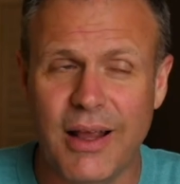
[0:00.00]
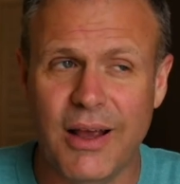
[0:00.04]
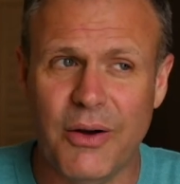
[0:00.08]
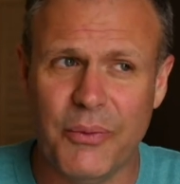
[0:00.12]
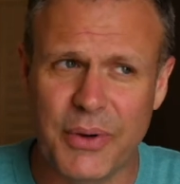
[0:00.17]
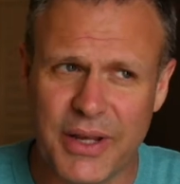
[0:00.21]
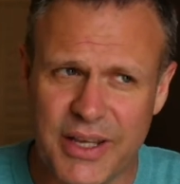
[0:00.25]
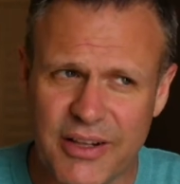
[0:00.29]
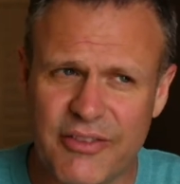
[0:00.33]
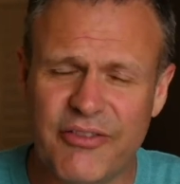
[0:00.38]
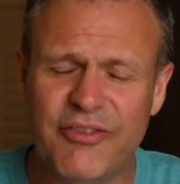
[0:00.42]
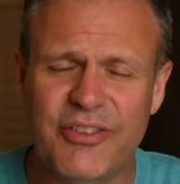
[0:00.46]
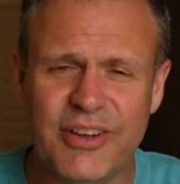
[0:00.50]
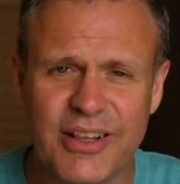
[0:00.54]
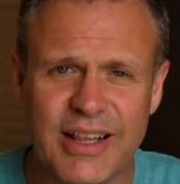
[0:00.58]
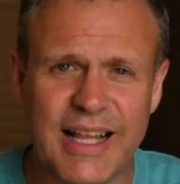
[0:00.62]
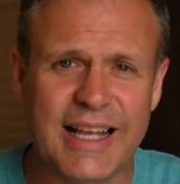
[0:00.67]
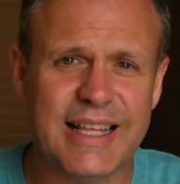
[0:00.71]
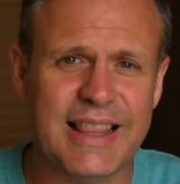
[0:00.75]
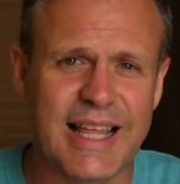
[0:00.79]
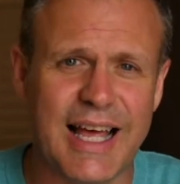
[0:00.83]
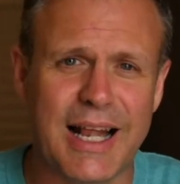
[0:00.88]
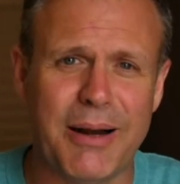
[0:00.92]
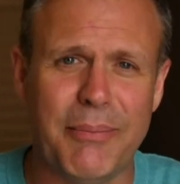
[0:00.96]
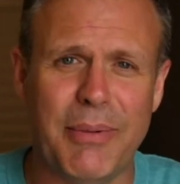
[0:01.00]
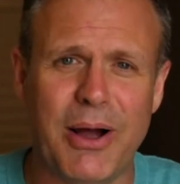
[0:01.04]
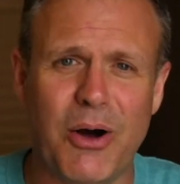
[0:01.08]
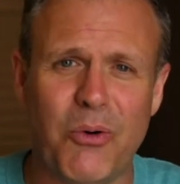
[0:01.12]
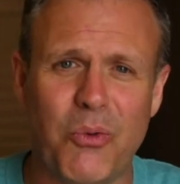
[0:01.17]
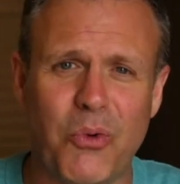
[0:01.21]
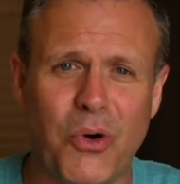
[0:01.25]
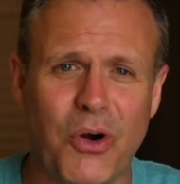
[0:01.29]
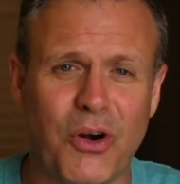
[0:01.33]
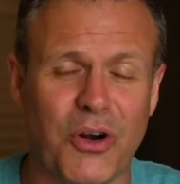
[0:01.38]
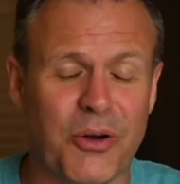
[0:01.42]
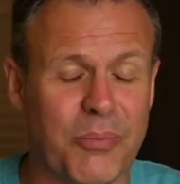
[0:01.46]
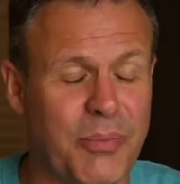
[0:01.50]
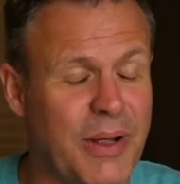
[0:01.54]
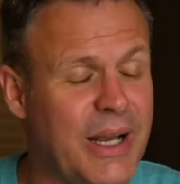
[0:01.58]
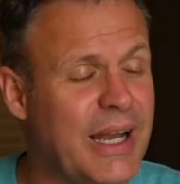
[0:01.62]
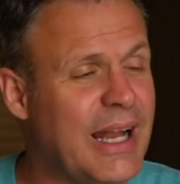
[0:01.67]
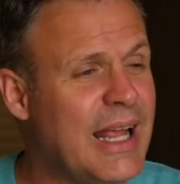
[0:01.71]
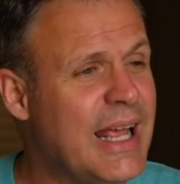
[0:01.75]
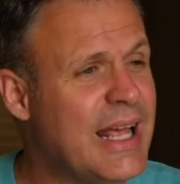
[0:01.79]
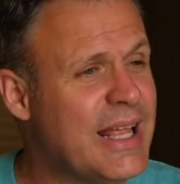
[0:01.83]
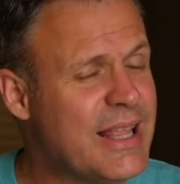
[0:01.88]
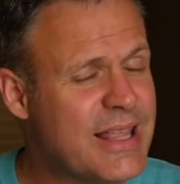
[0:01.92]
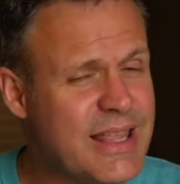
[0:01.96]
We can feel like that about work, but
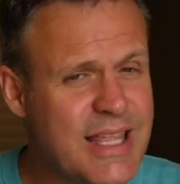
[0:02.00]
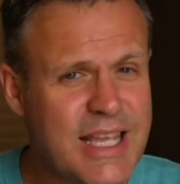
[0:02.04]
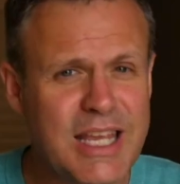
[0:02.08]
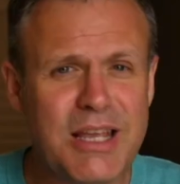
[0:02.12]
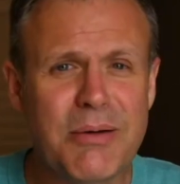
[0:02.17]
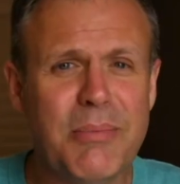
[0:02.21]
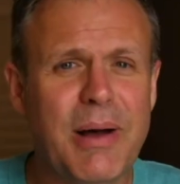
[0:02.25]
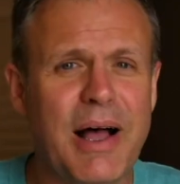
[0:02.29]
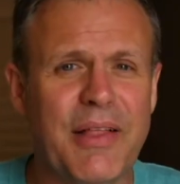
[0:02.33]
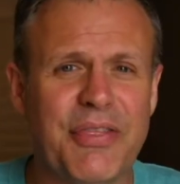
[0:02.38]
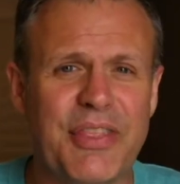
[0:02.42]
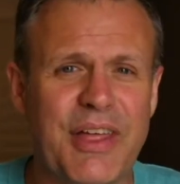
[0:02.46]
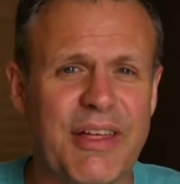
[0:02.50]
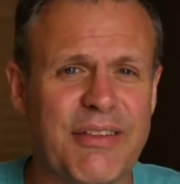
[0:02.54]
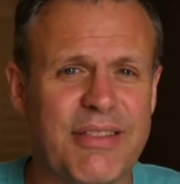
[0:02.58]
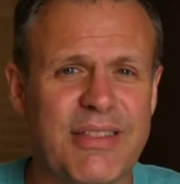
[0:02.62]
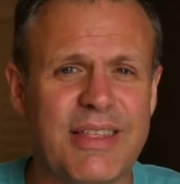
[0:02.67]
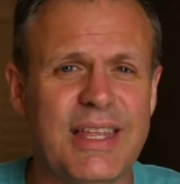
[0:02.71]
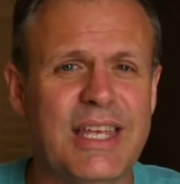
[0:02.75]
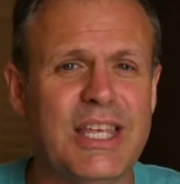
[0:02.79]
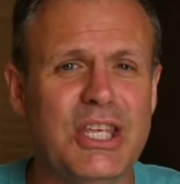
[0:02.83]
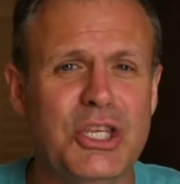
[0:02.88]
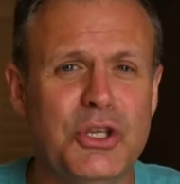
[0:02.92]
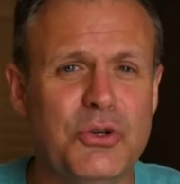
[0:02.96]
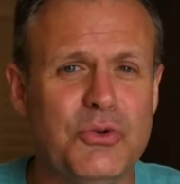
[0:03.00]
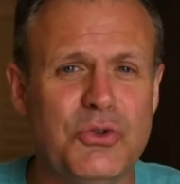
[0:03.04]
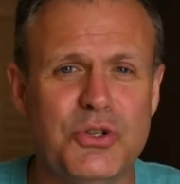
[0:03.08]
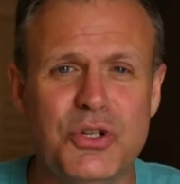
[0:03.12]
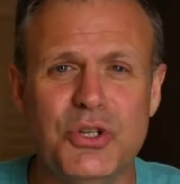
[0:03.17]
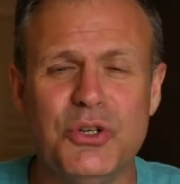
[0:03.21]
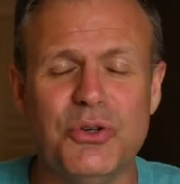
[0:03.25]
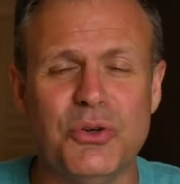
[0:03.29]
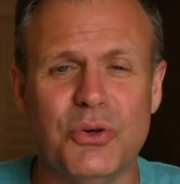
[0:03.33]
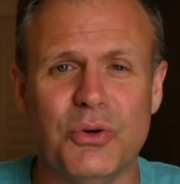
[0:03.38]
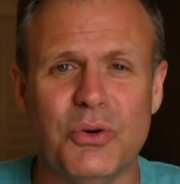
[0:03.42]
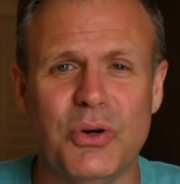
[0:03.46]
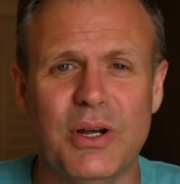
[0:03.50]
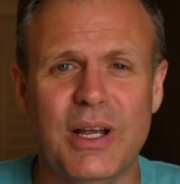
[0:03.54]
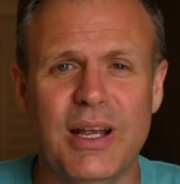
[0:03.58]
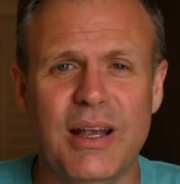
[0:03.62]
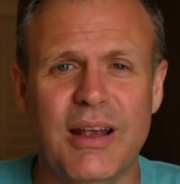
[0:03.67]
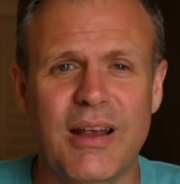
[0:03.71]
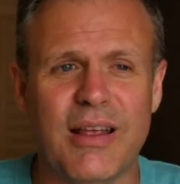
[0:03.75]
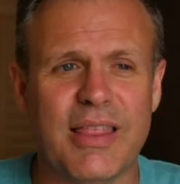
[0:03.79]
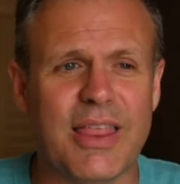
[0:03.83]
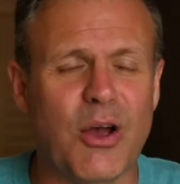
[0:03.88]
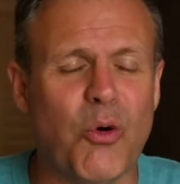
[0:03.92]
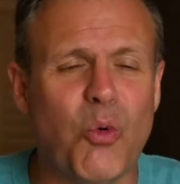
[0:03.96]
think about that thing you do,
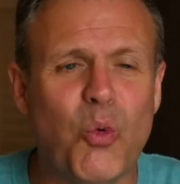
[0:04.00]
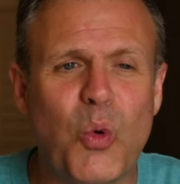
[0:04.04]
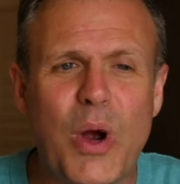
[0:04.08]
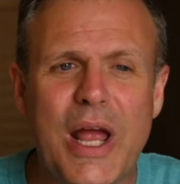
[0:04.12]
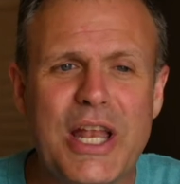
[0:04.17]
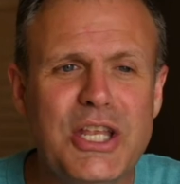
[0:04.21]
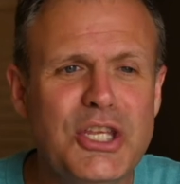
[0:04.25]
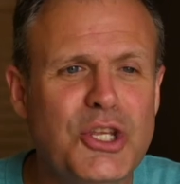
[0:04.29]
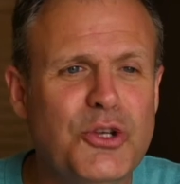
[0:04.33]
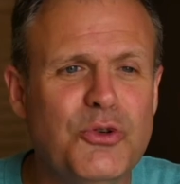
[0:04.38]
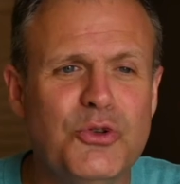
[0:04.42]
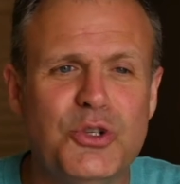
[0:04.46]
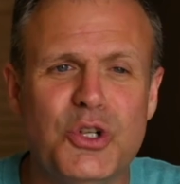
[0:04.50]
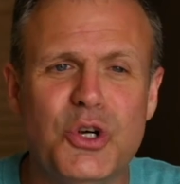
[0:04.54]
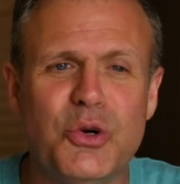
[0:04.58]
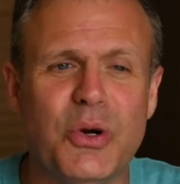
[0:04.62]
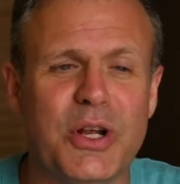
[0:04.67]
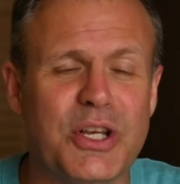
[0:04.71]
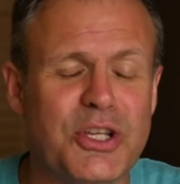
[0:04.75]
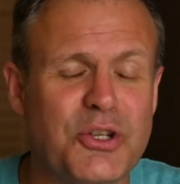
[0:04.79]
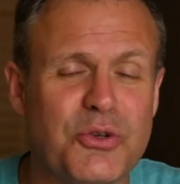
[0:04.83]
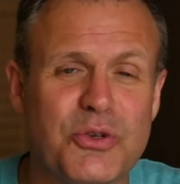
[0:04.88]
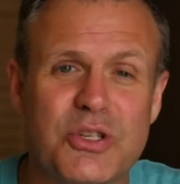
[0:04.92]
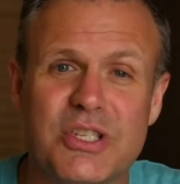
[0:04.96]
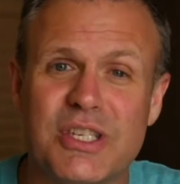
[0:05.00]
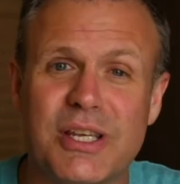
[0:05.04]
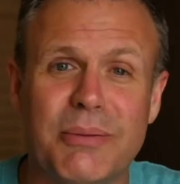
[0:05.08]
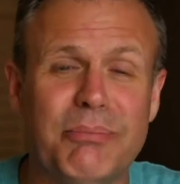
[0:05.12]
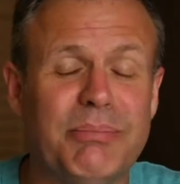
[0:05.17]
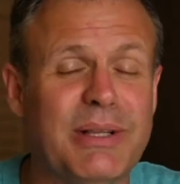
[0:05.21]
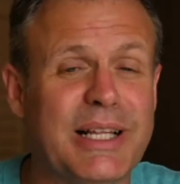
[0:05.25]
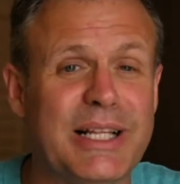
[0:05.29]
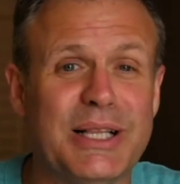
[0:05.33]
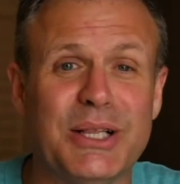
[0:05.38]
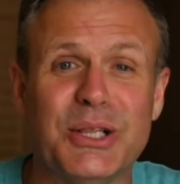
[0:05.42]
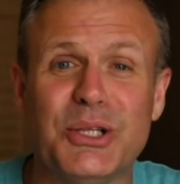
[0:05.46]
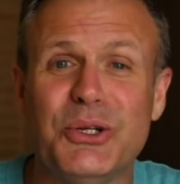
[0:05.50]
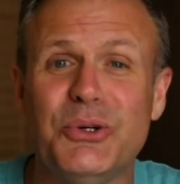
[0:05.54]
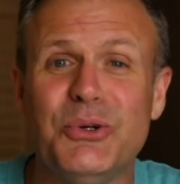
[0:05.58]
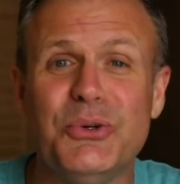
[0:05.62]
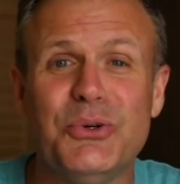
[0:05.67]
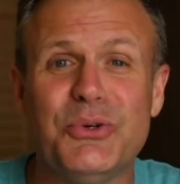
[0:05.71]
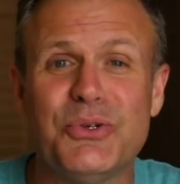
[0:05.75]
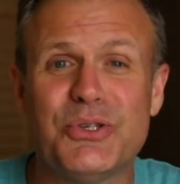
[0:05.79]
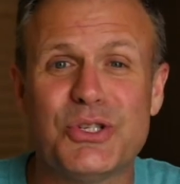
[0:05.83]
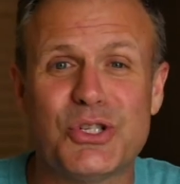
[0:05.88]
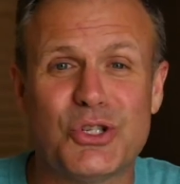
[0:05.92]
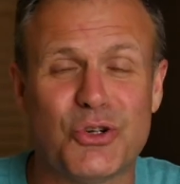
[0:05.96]
that when you do it, you simply
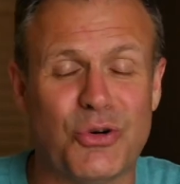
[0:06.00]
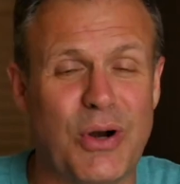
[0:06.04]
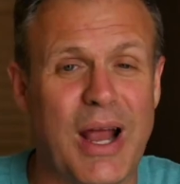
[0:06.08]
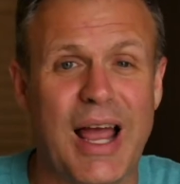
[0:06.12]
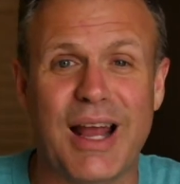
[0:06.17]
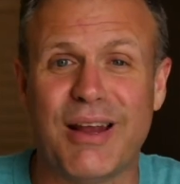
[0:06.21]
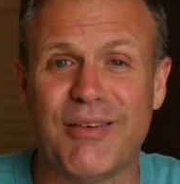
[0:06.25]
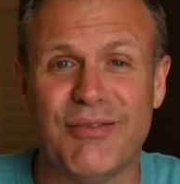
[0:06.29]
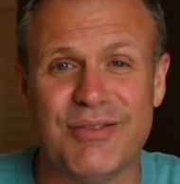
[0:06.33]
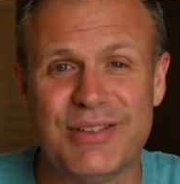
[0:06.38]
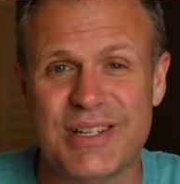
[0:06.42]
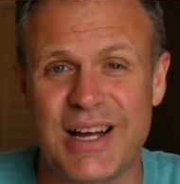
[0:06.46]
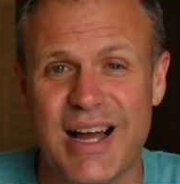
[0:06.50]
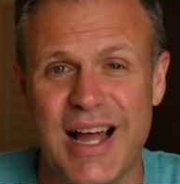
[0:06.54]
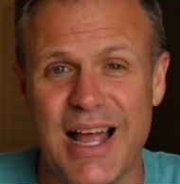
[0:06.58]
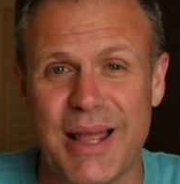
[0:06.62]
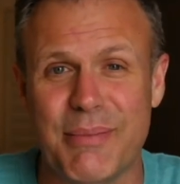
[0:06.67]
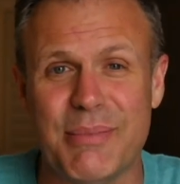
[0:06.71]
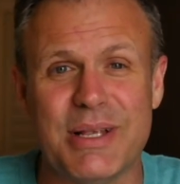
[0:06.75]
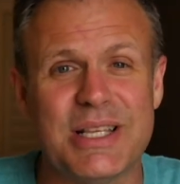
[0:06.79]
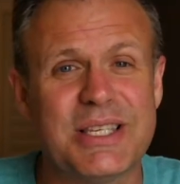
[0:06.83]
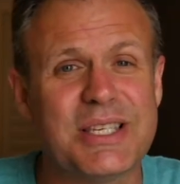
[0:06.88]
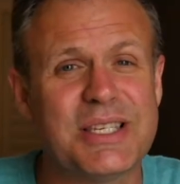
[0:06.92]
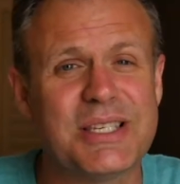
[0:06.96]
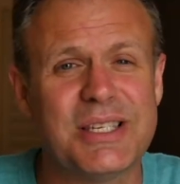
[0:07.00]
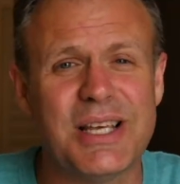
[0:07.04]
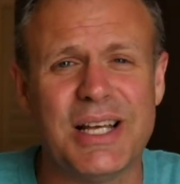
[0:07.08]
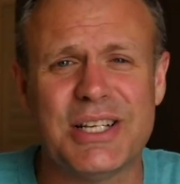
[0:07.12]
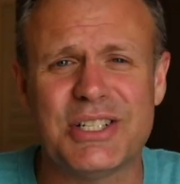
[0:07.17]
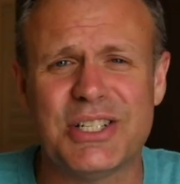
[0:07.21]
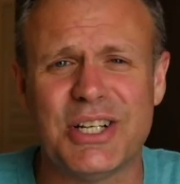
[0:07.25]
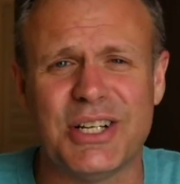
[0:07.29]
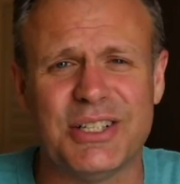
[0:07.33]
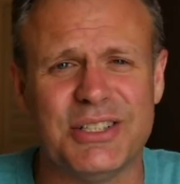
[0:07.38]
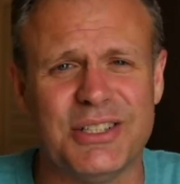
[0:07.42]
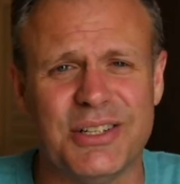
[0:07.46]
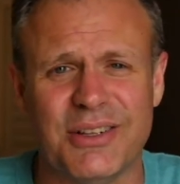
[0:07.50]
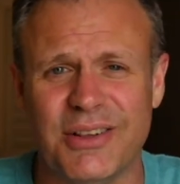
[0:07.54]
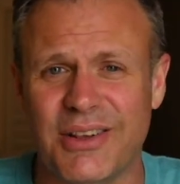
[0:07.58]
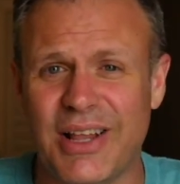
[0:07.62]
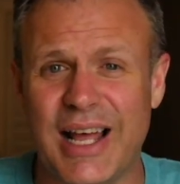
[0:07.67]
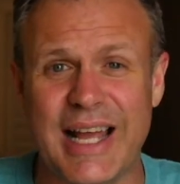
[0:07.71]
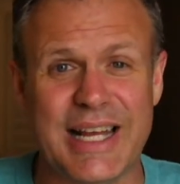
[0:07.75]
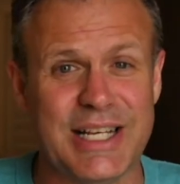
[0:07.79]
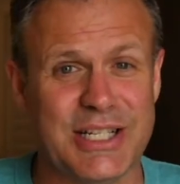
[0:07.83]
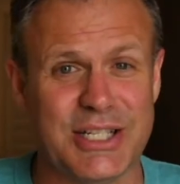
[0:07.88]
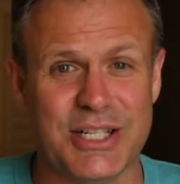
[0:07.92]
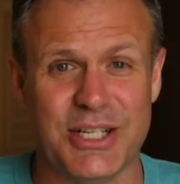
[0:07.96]
lose track of time. It's such a
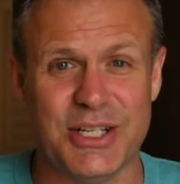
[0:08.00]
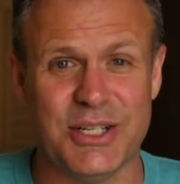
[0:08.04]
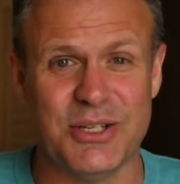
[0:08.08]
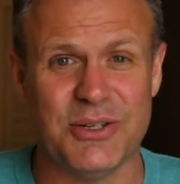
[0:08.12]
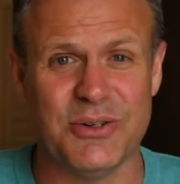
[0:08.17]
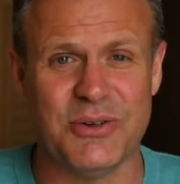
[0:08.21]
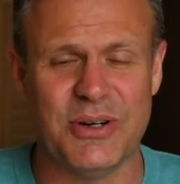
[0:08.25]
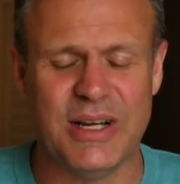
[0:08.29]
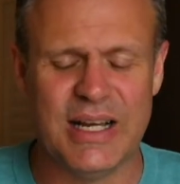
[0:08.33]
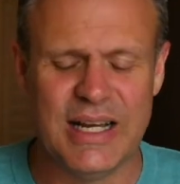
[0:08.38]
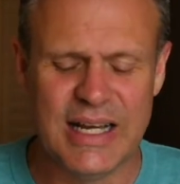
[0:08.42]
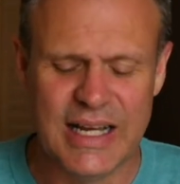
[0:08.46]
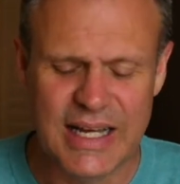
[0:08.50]
delight to you.